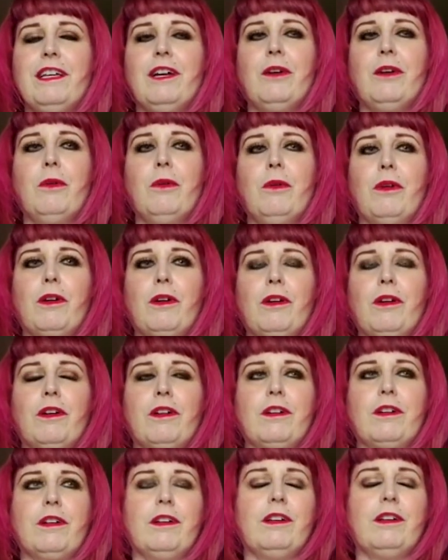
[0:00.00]

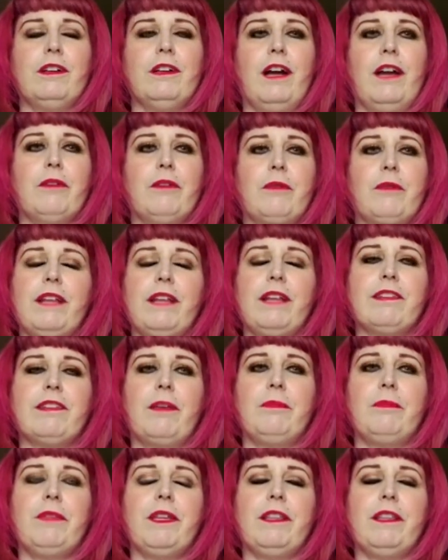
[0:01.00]
or I write
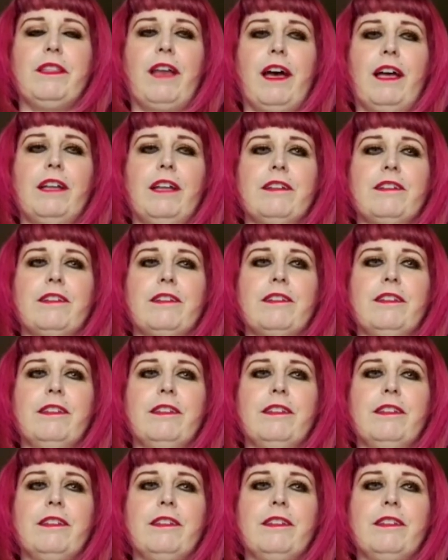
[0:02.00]
something that